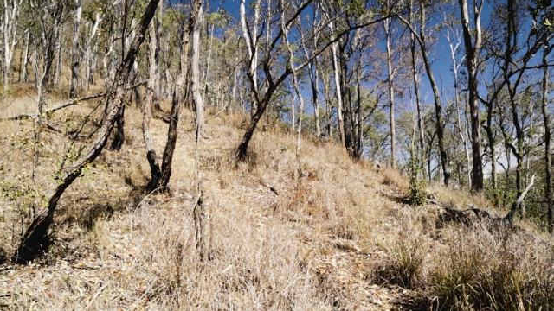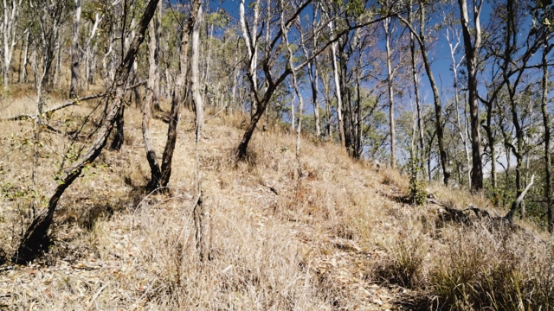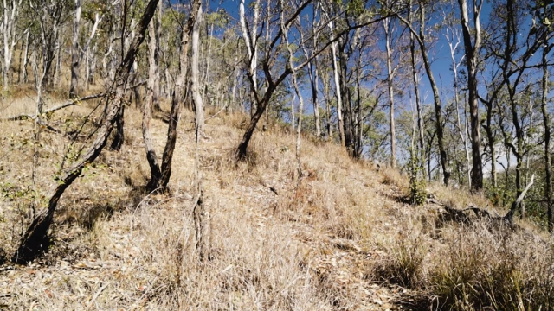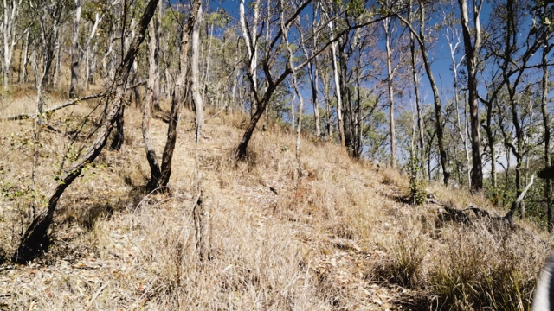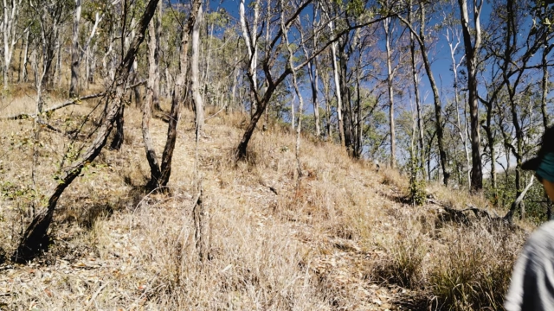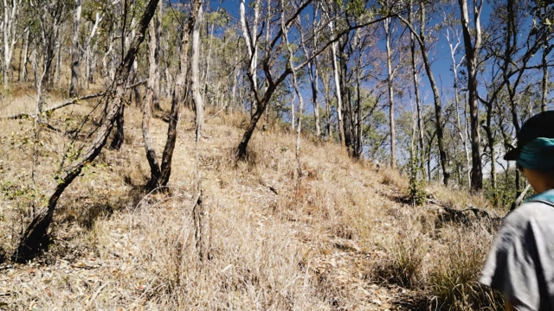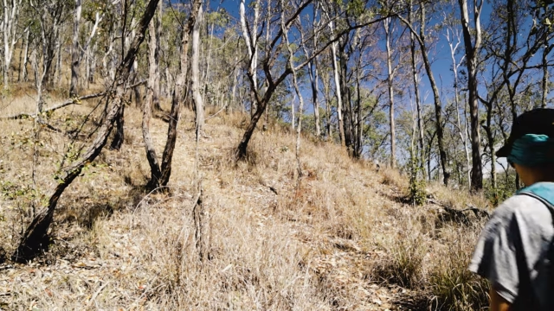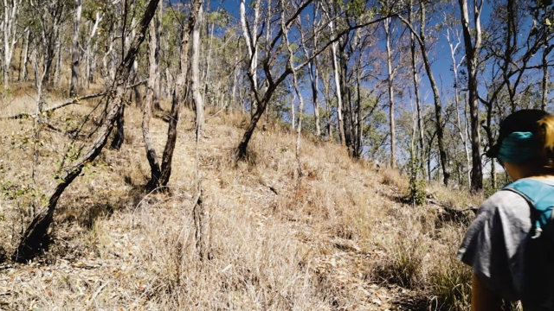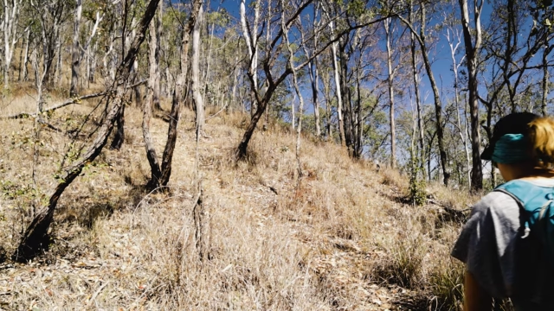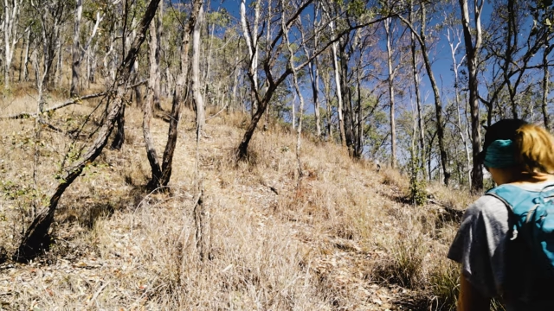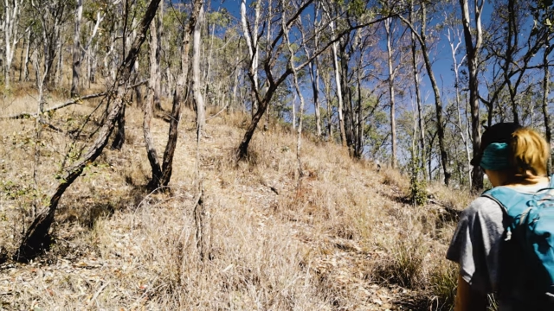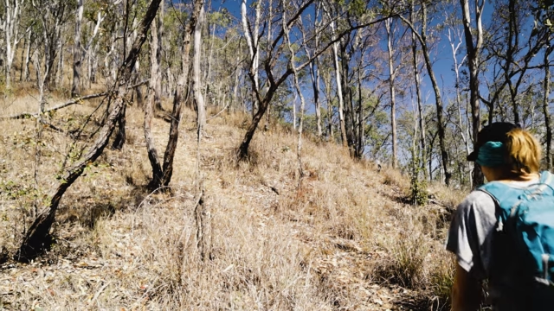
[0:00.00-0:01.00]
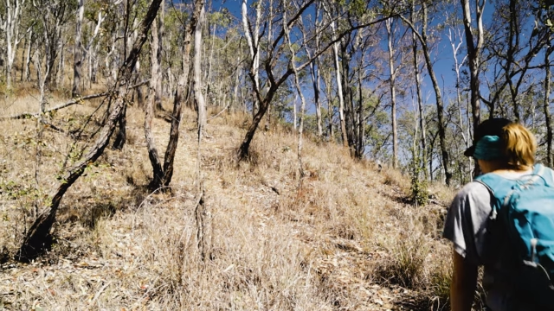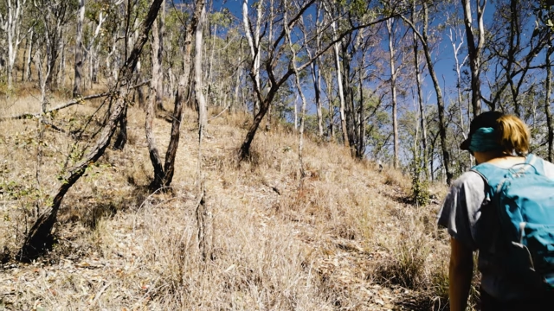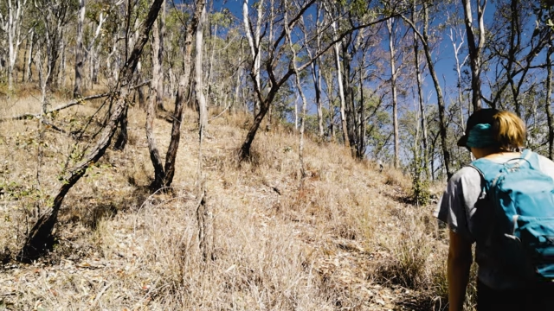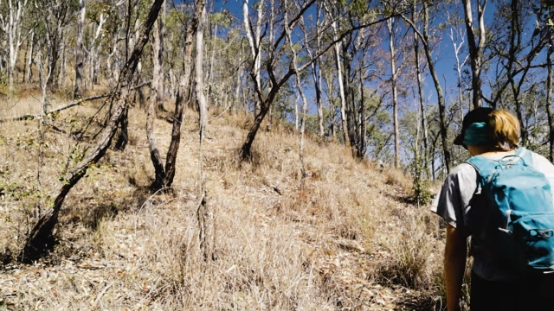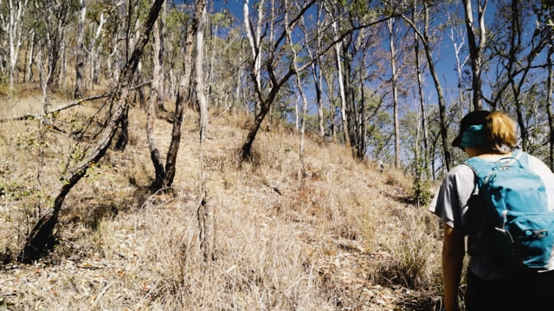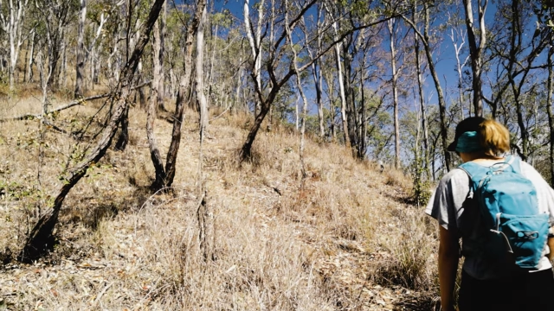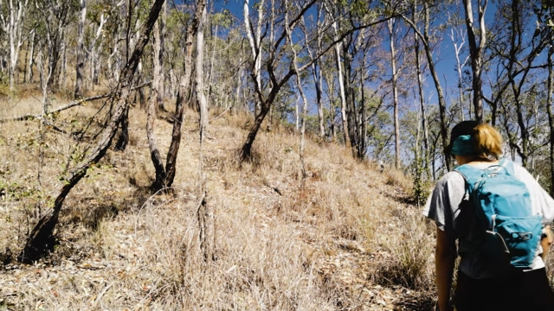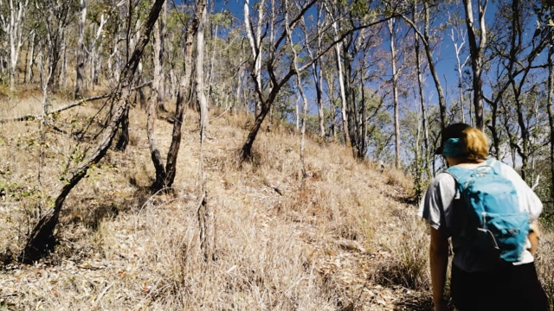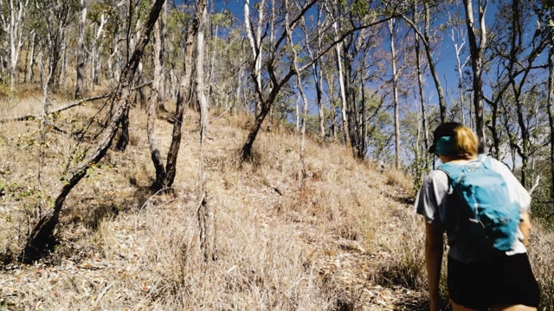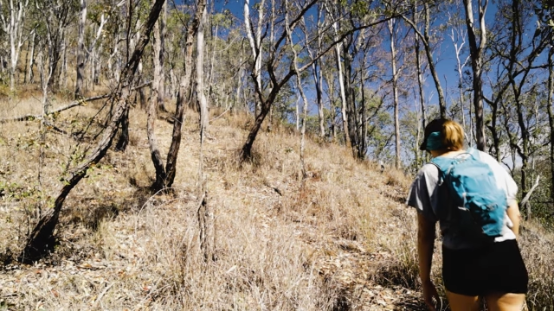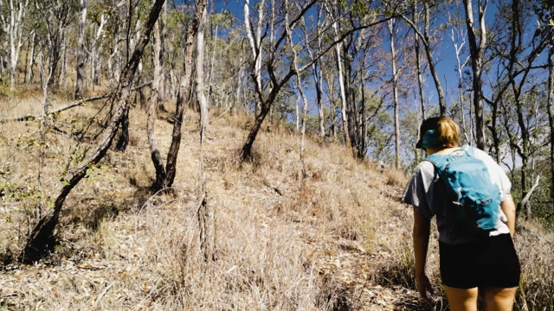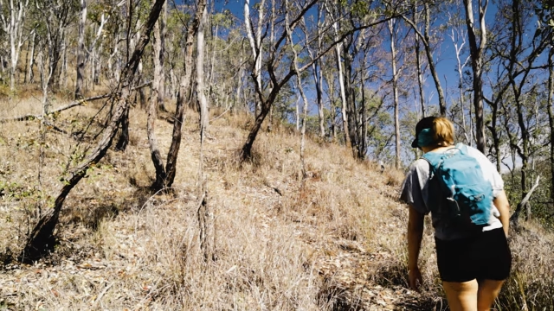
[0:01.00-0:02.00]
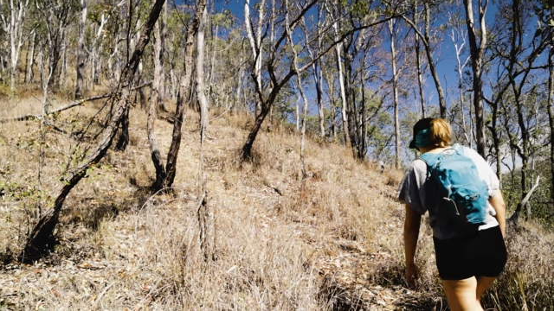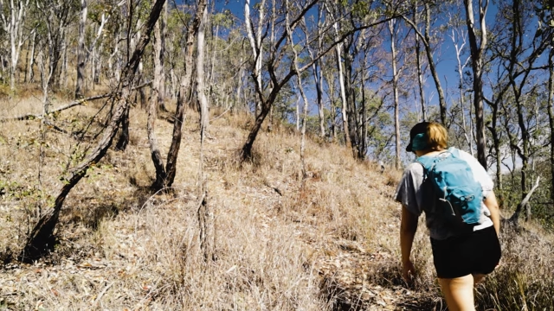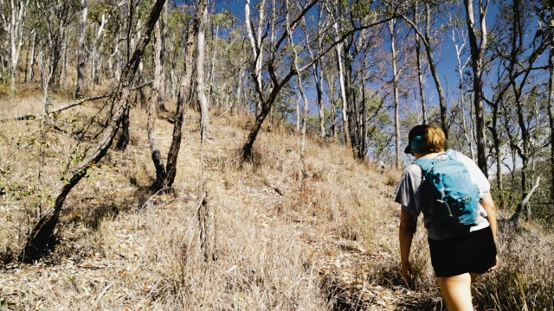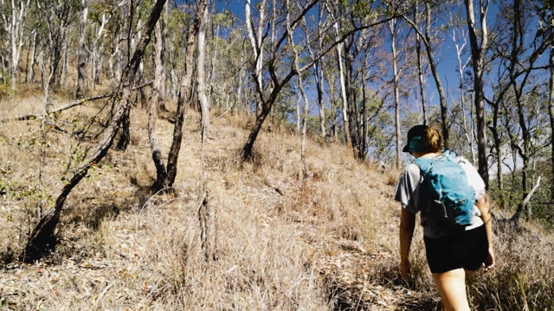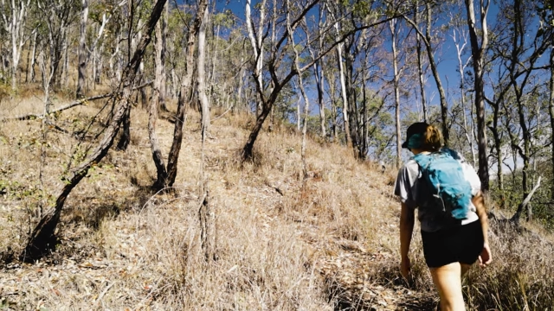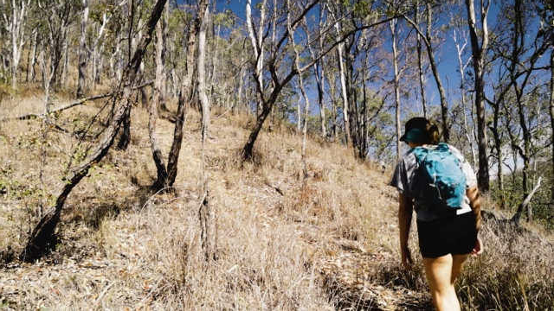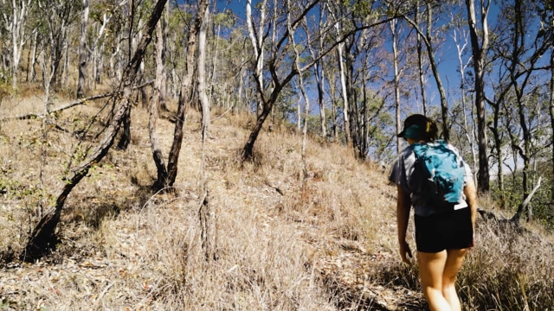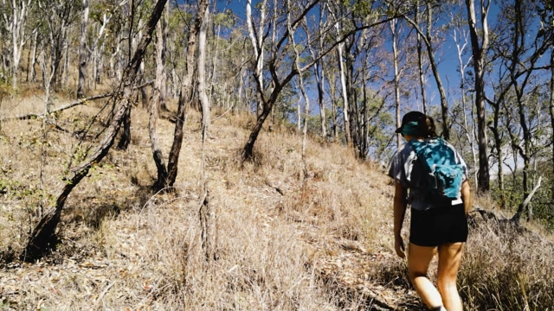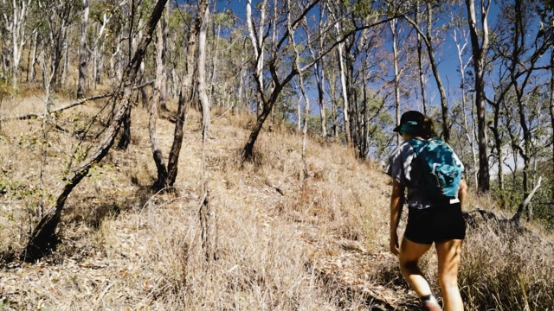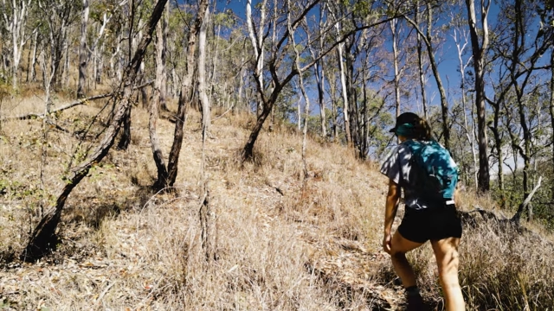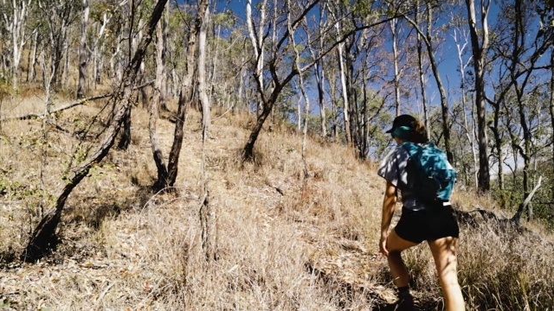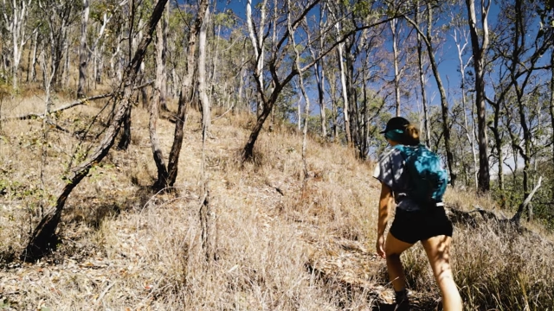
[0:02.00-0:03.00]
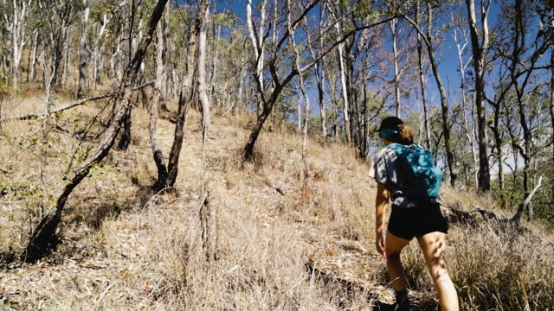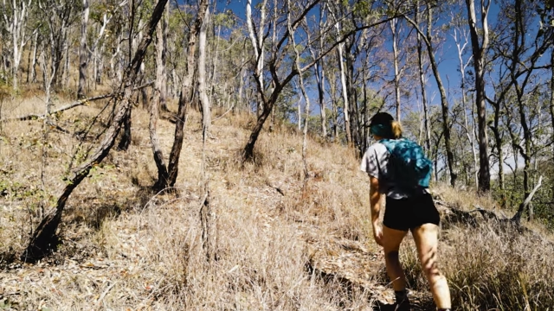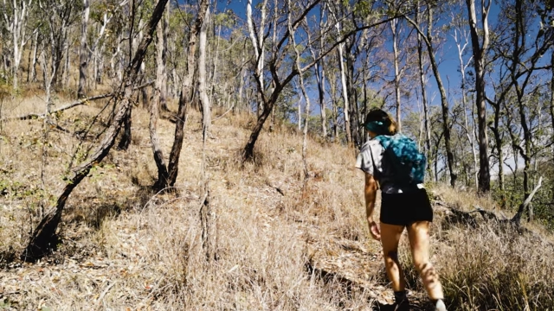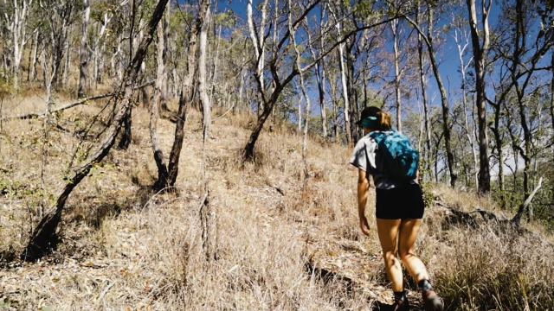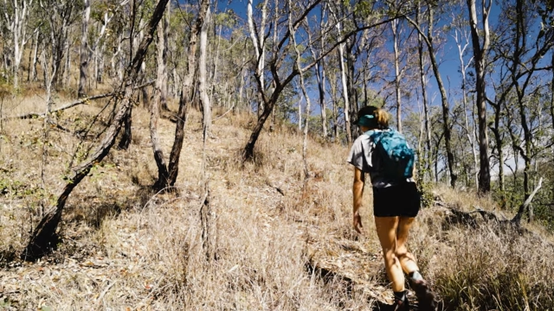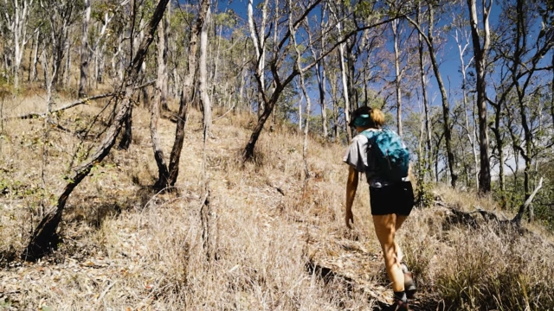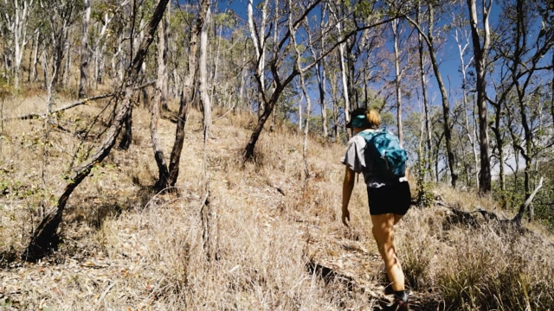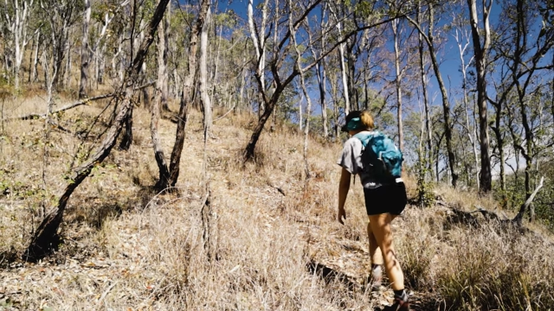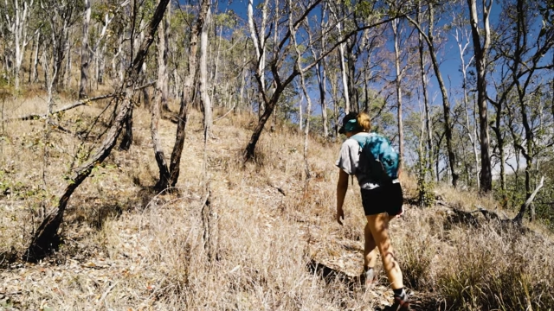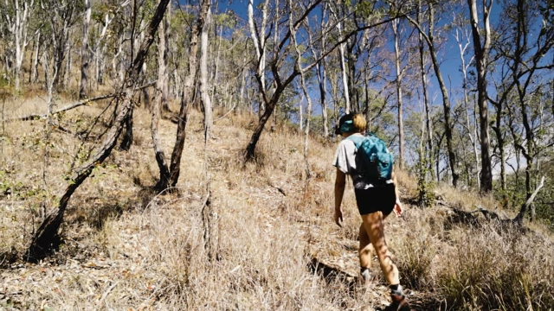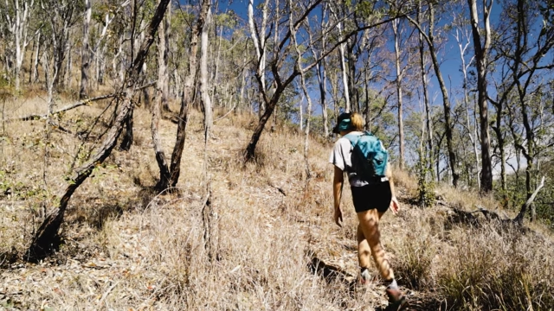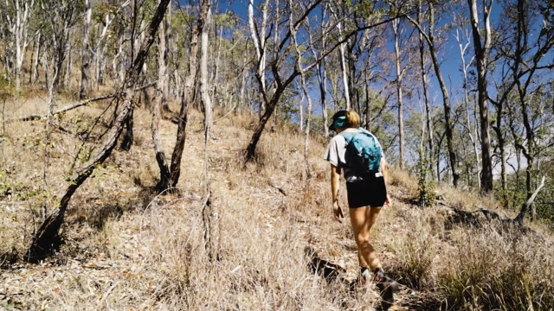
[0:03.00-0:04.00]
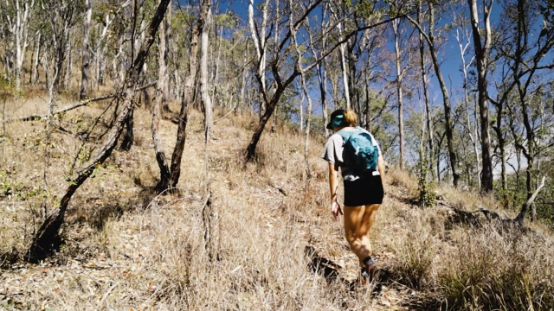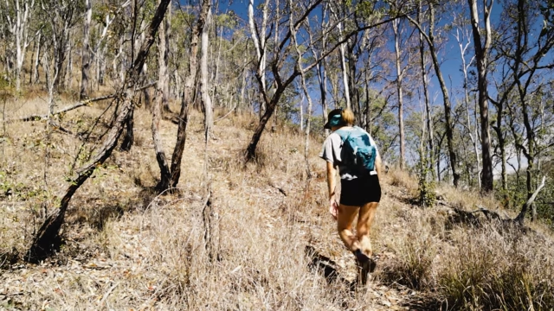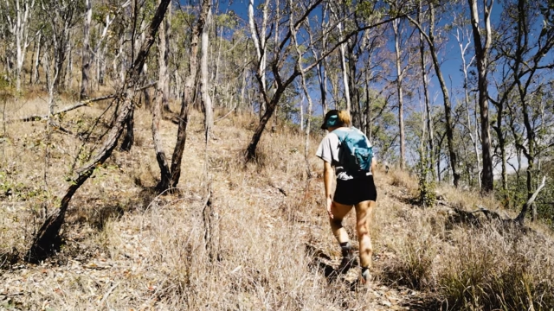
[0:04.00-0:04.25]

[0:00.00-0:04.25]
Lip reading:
[unreadable: no face in view]